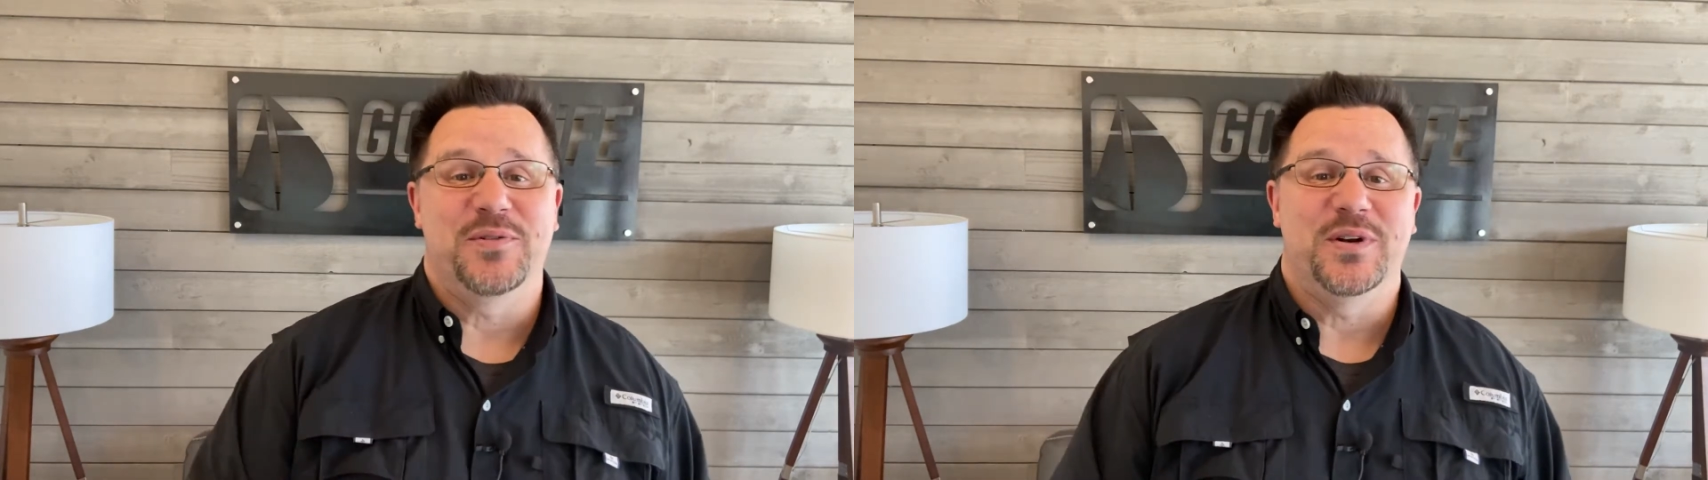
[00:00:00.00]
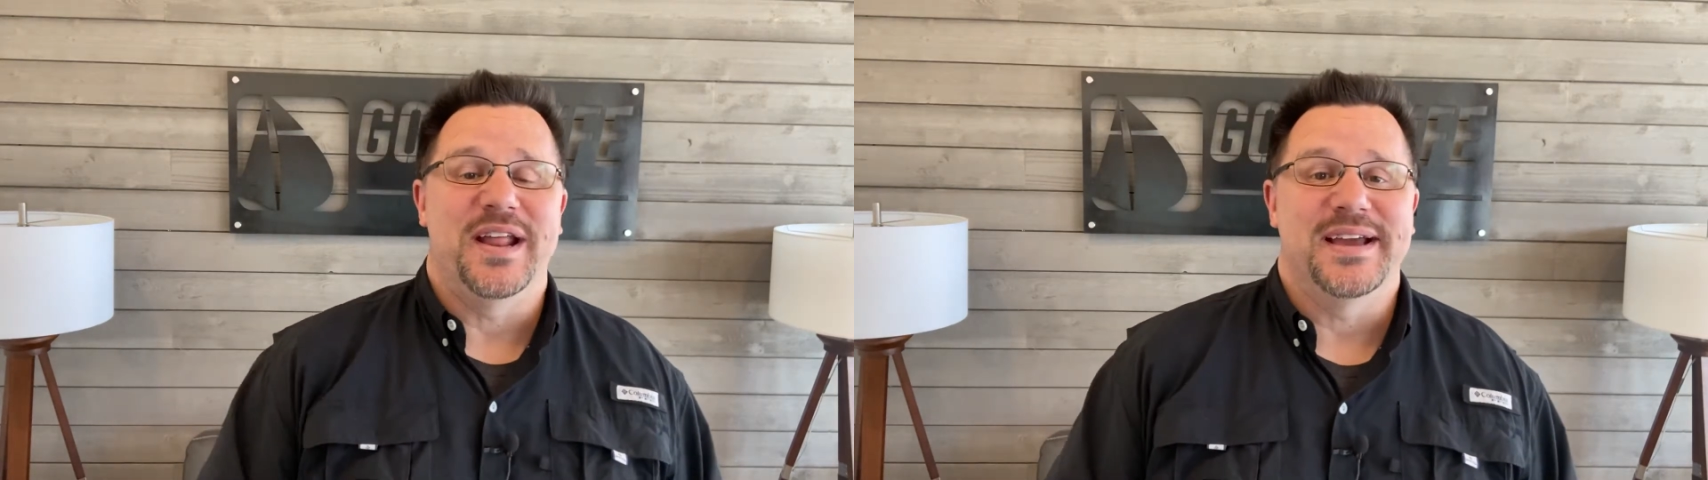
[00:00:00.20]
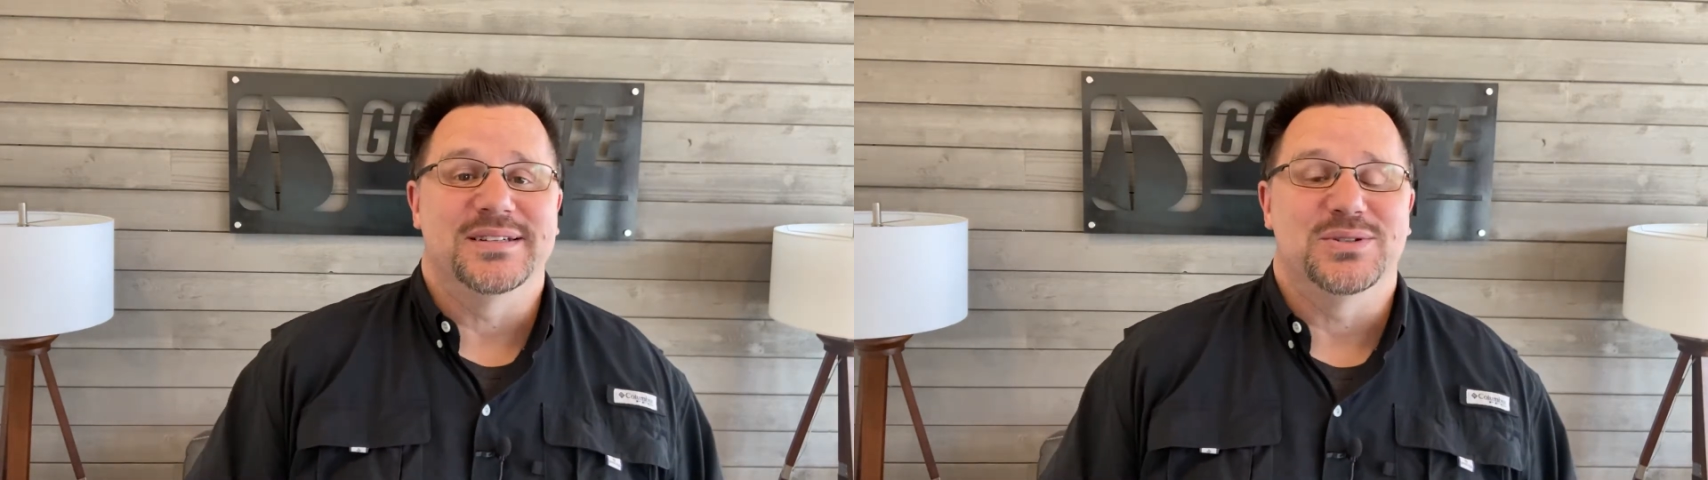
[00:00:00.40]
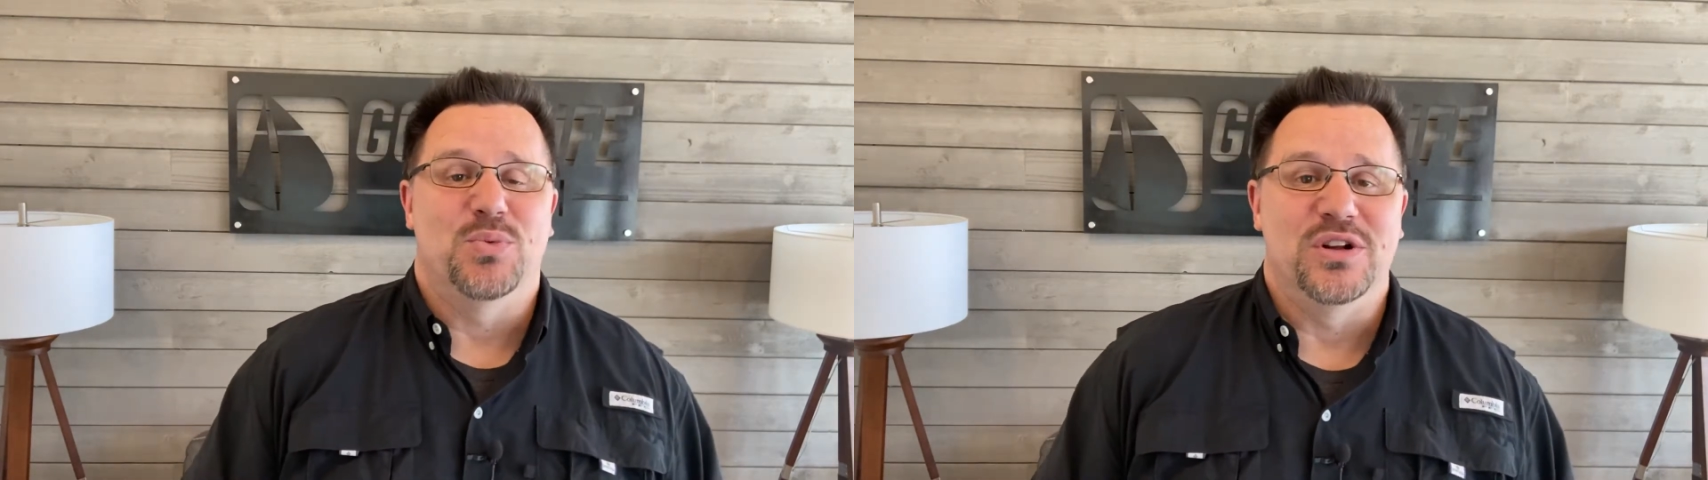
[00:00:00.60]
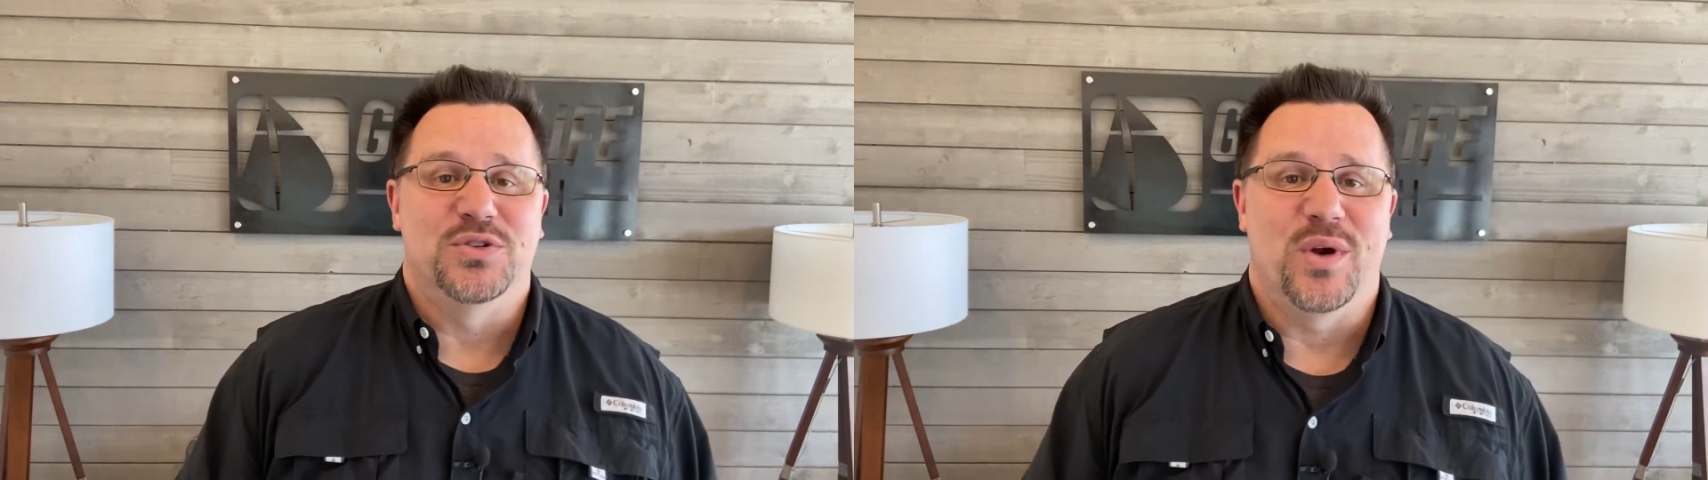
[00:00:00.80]
today's
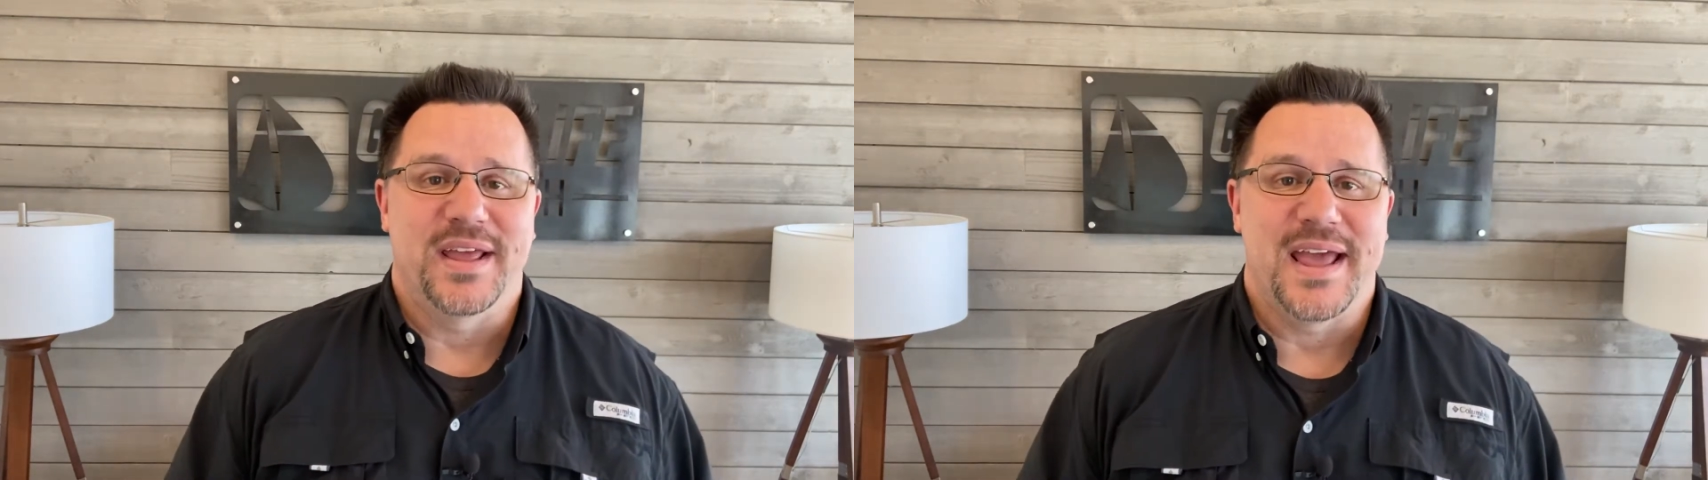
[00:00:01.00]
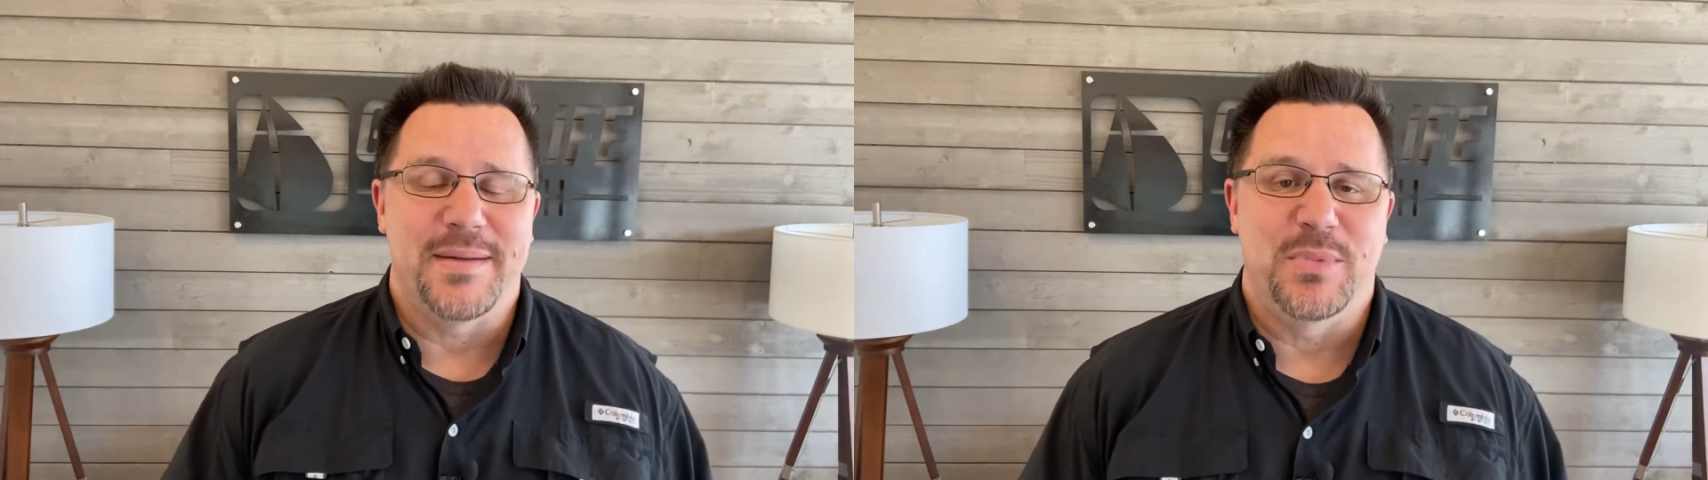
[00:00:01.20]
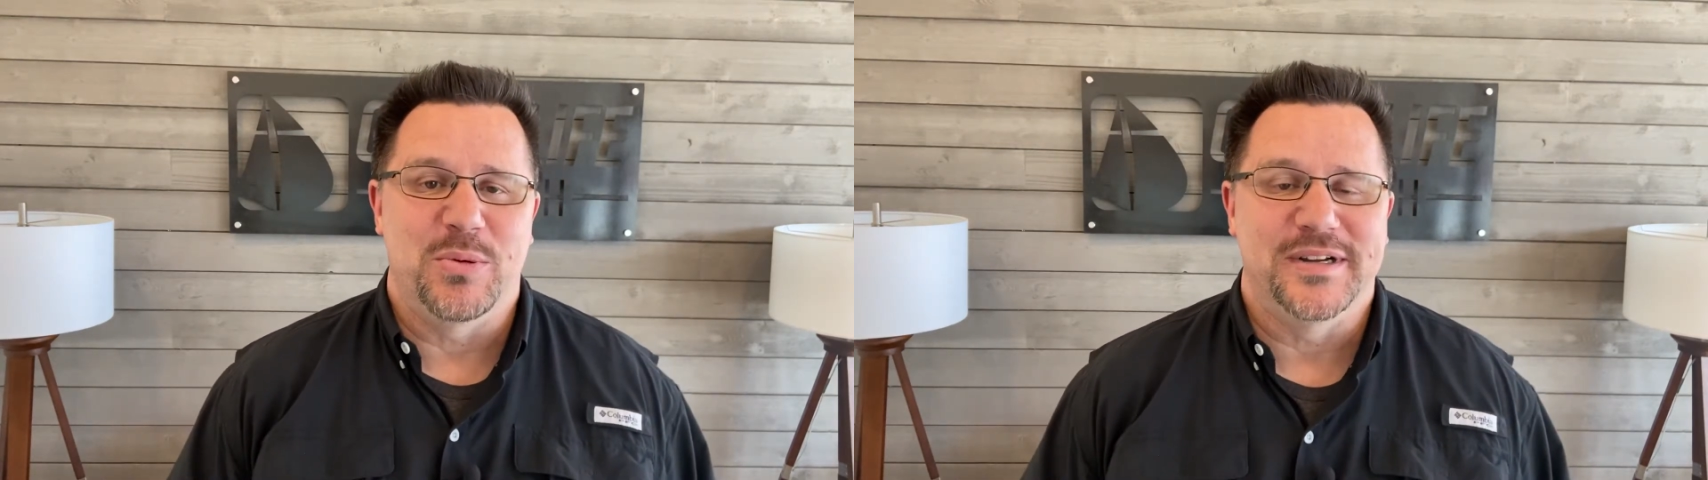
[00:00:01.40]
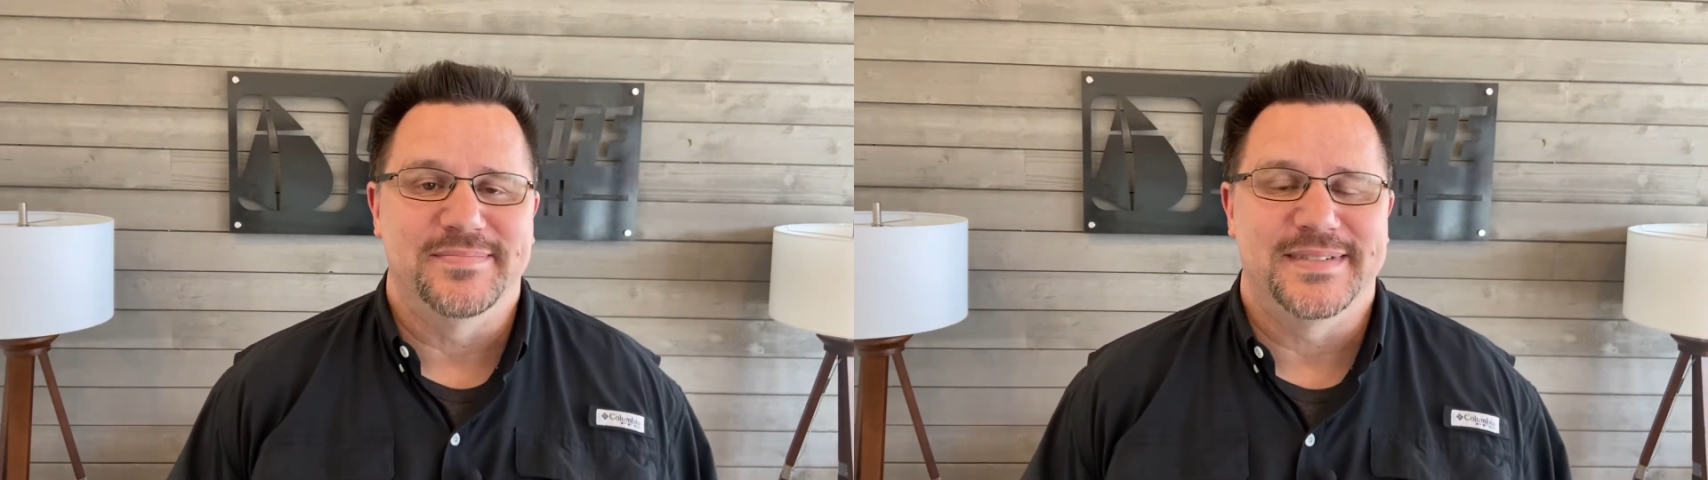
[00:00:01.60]
128 moment.